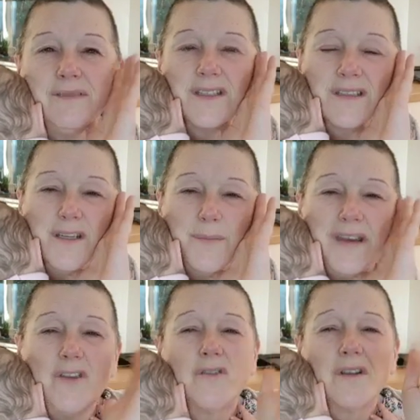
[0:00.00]
it's going to
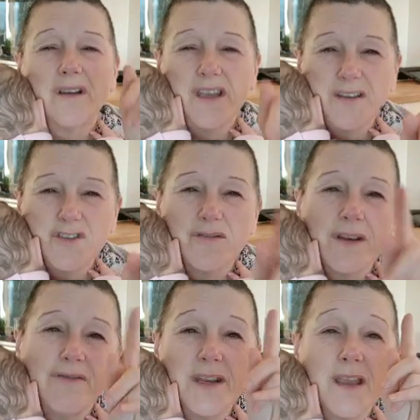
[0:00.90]
be longer, like the
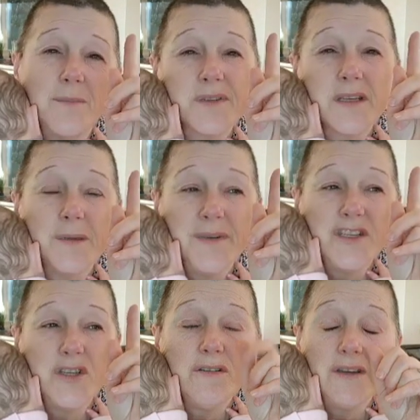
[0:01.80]
traveling up is going to be
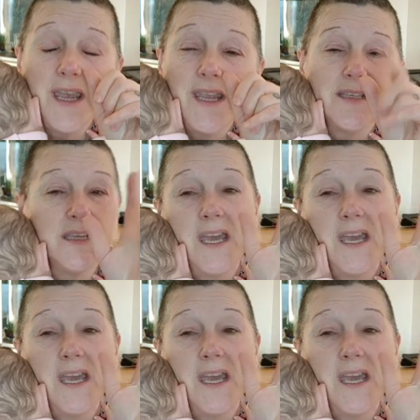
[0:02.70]
2 days,